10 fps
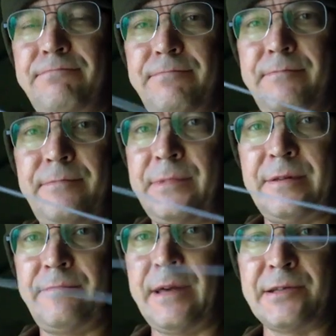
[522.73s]
that's
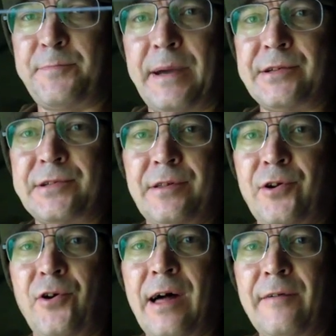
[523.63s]
basically all I
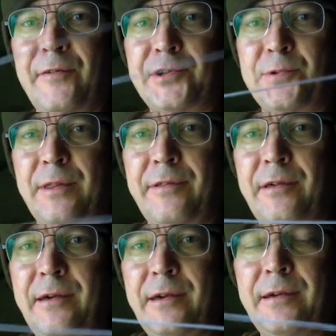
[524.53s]
fish with.
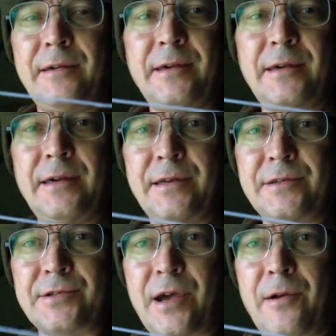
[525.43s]
So,
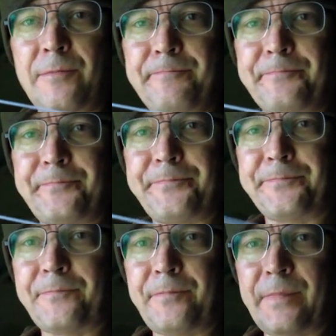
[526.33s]

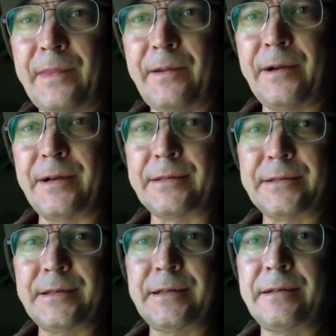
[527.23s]
right, I'm
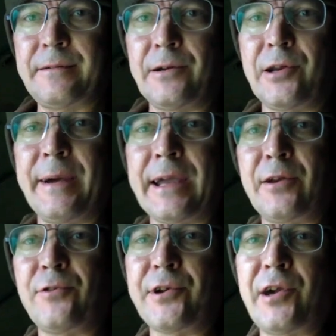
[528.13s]
going to make another
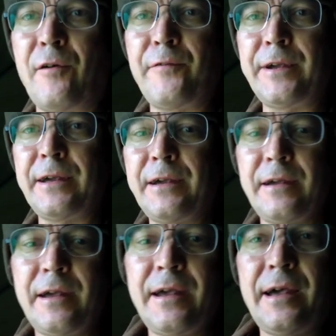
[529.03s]
coffee
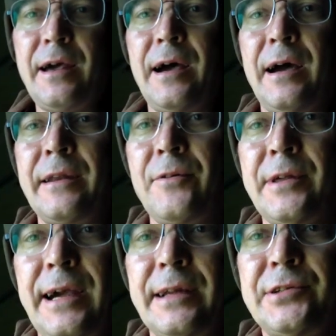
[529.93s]
and I'll catch you
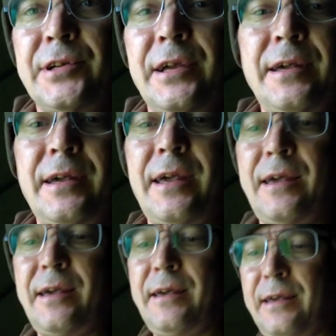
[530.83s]
in
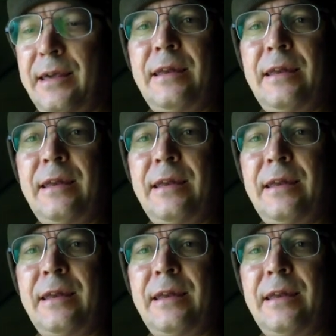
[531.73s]
a bit.